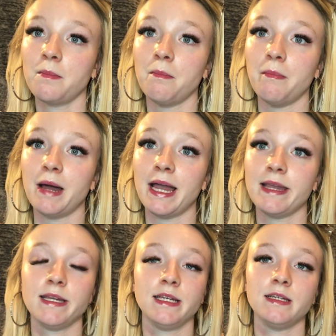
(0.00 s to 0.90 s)

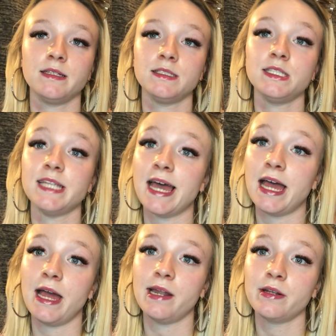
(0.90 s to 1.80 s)
My
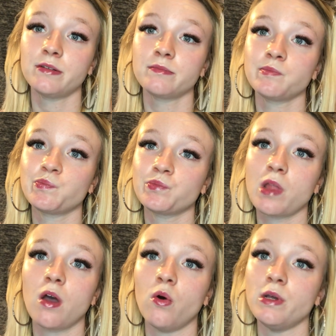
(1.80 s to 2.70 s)
dad
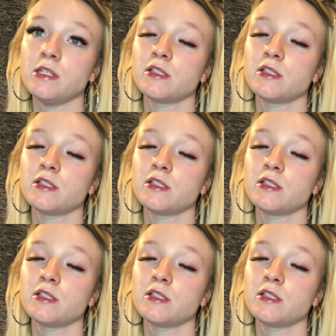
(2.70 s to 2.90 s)
always